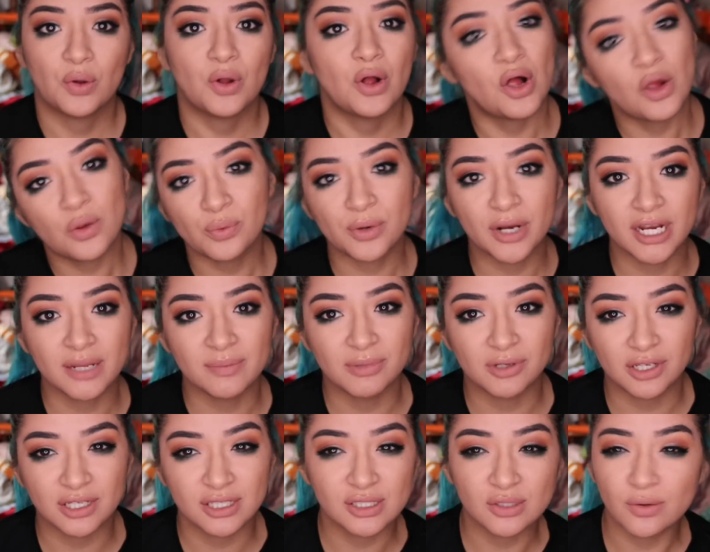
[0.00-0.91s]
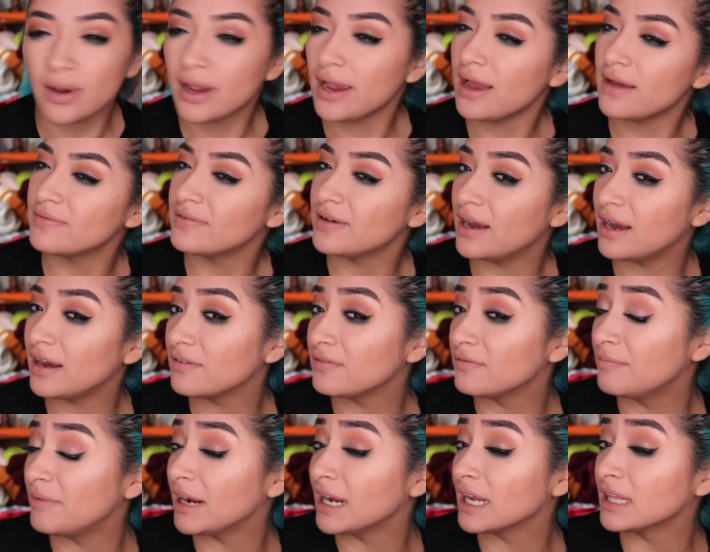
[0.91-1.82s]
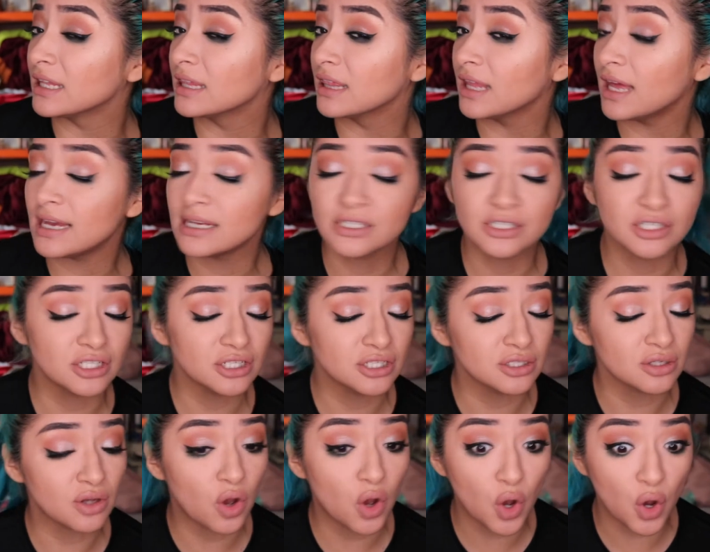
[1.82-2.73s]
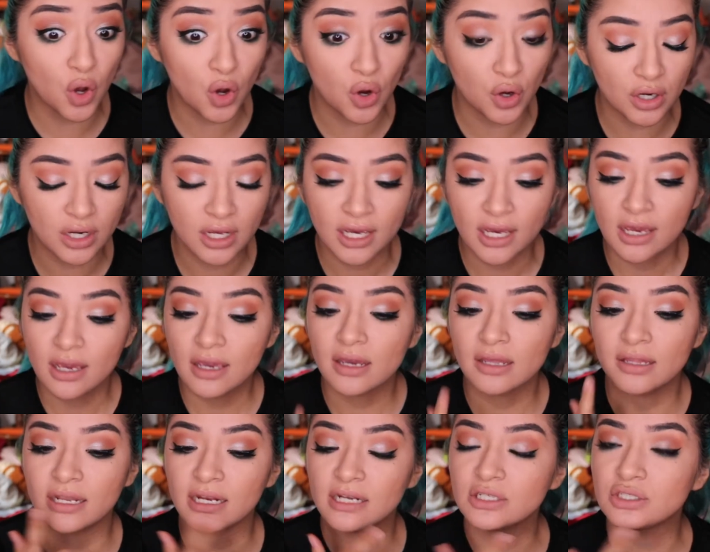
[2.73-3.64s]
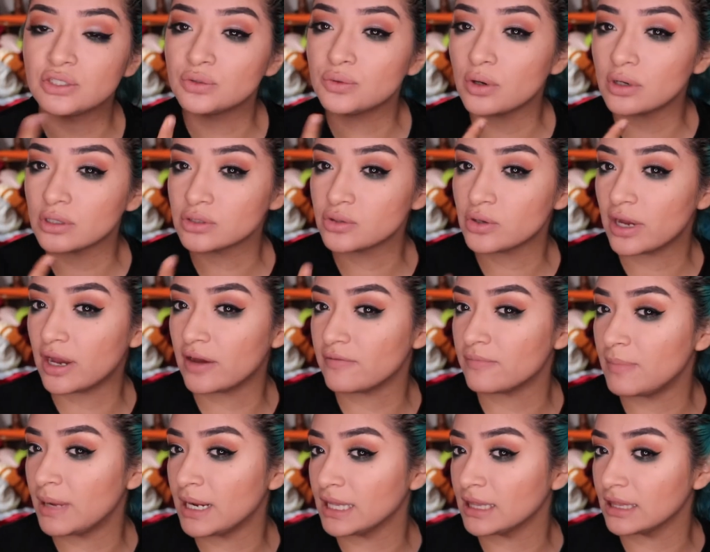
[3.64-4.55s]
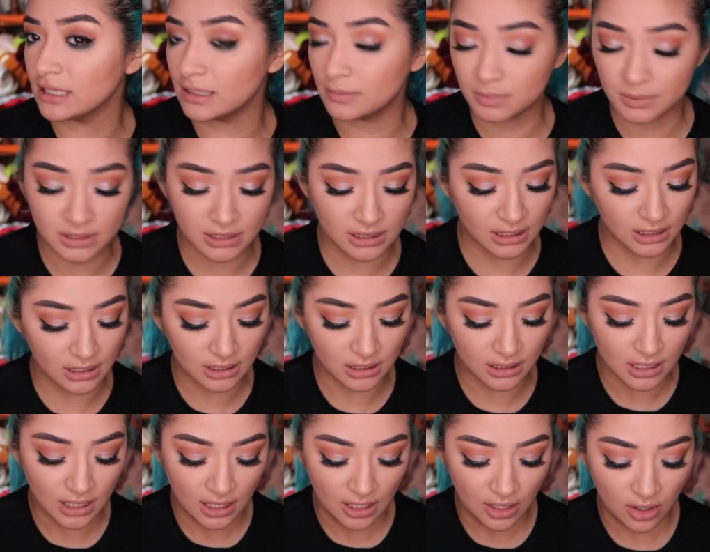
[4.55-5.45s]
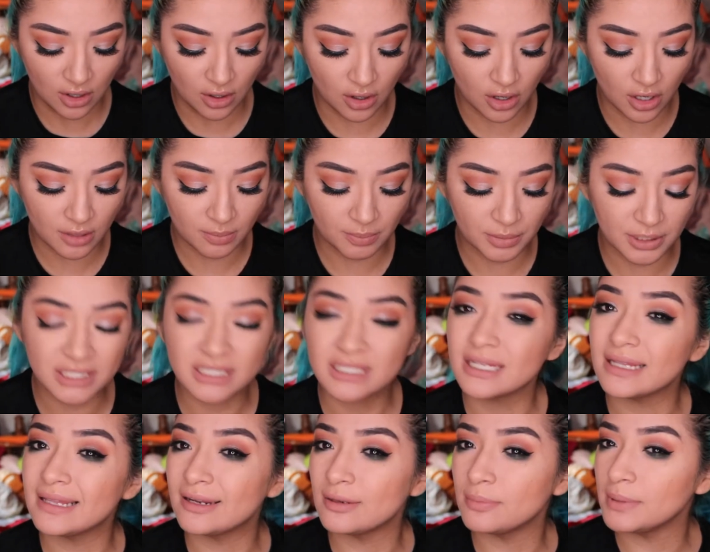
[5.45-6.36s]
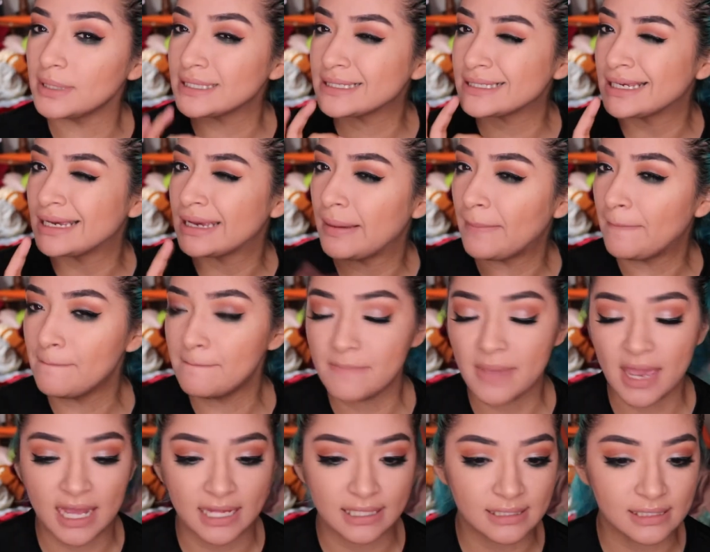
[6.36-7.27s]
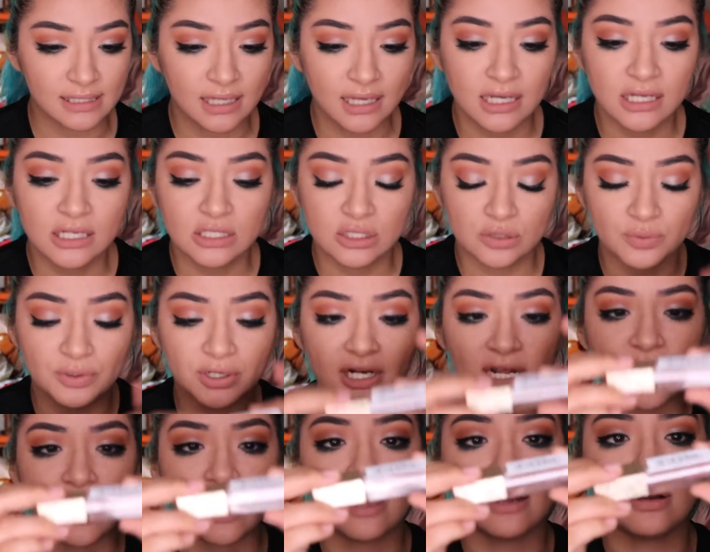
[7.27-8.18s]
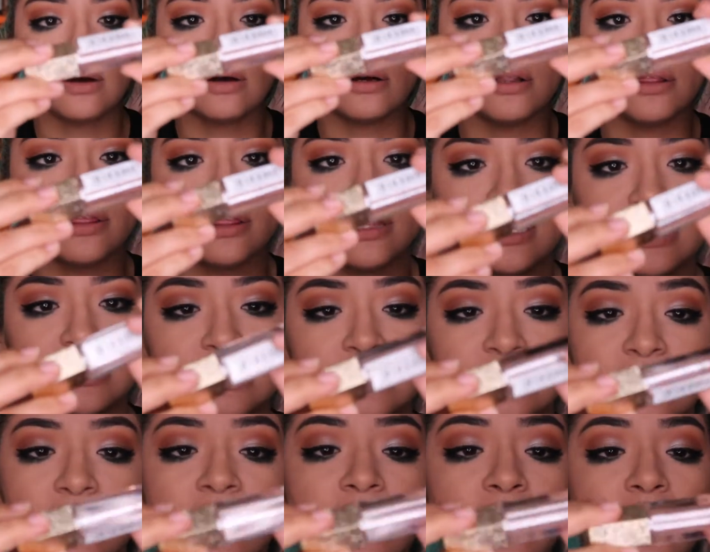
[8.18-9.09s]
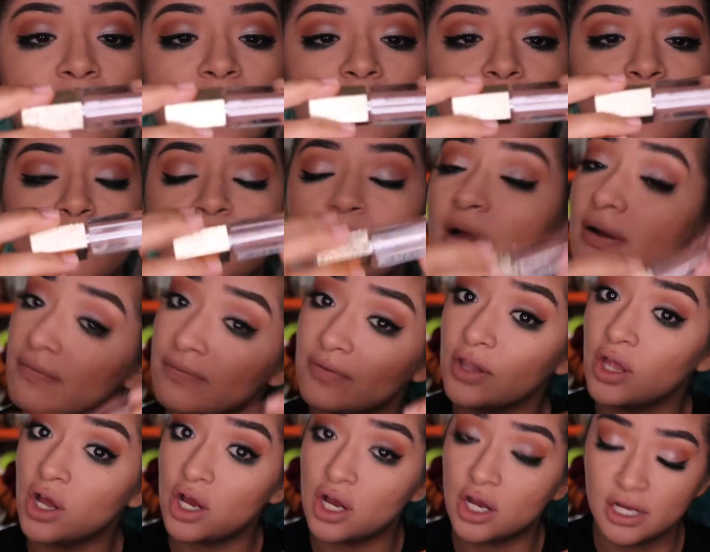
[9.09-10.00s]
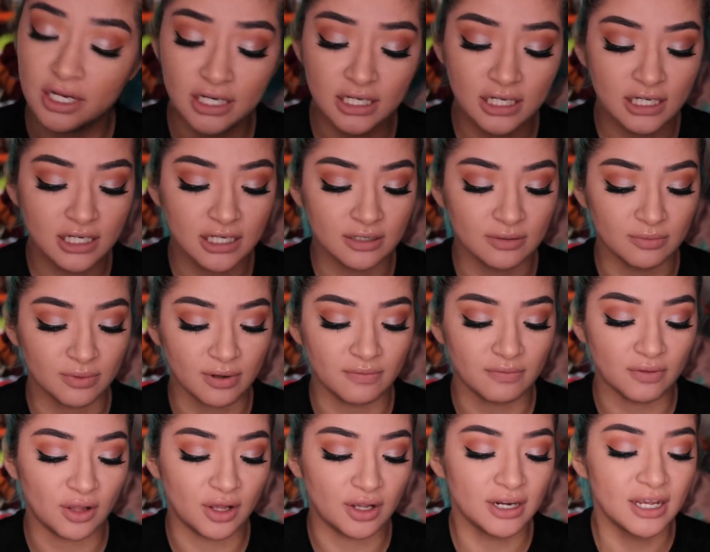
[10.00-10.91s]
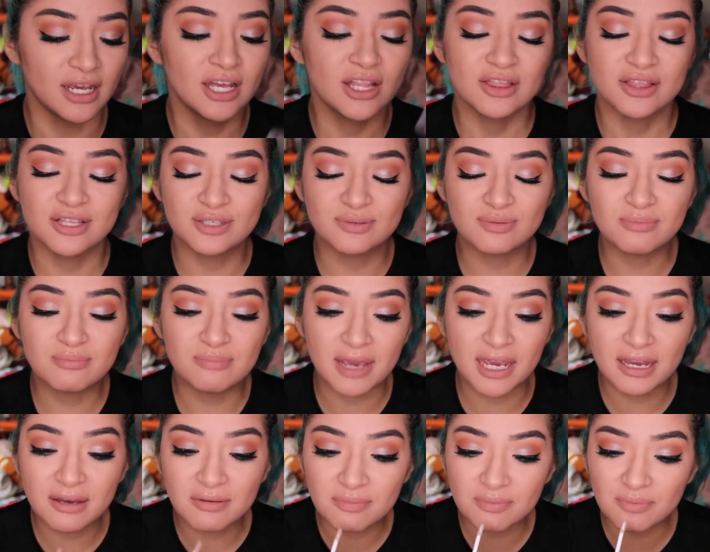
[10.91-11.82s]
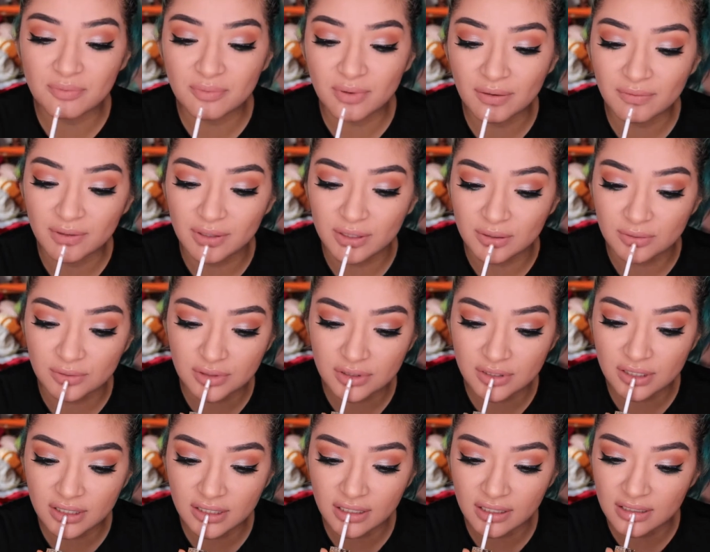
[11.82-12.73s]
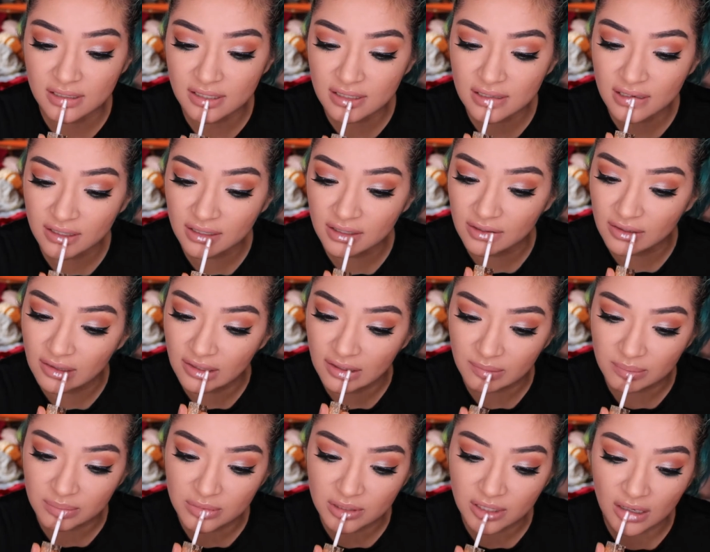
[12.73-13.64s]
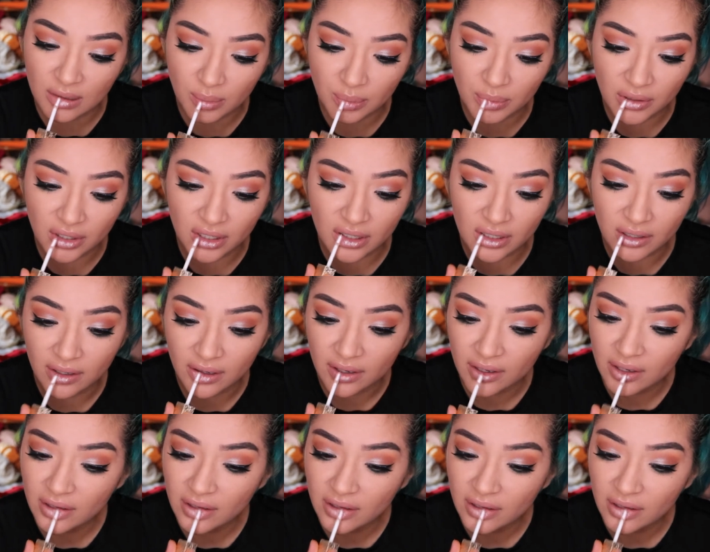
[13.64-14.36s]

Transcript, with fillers: Alrighty beauty, so I have have my lashes on and then I do also have my lipstick on, but it's a little bit matte. So we're going to add on this Revlon, Revlon, this Makeup Revolution, and this is like lip topper.